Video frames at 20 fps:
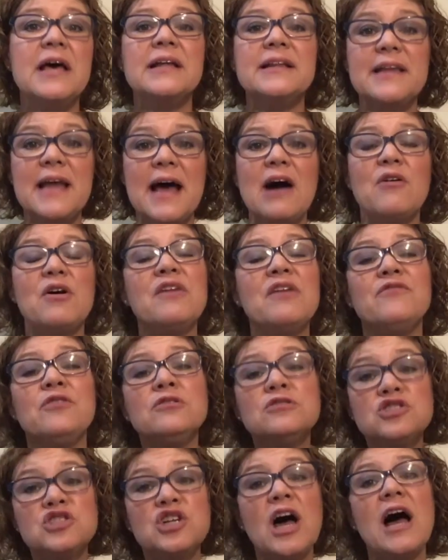Now, if
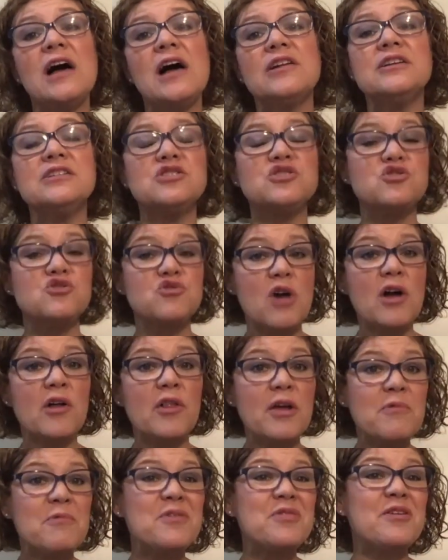your child is
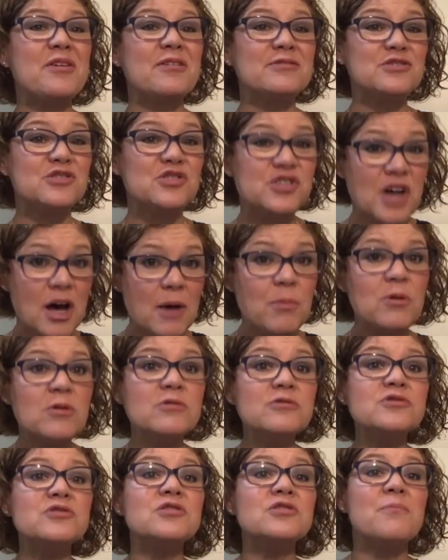struggling with their
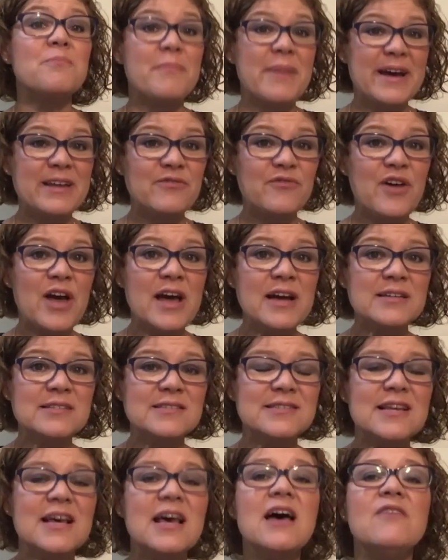doubles math facts,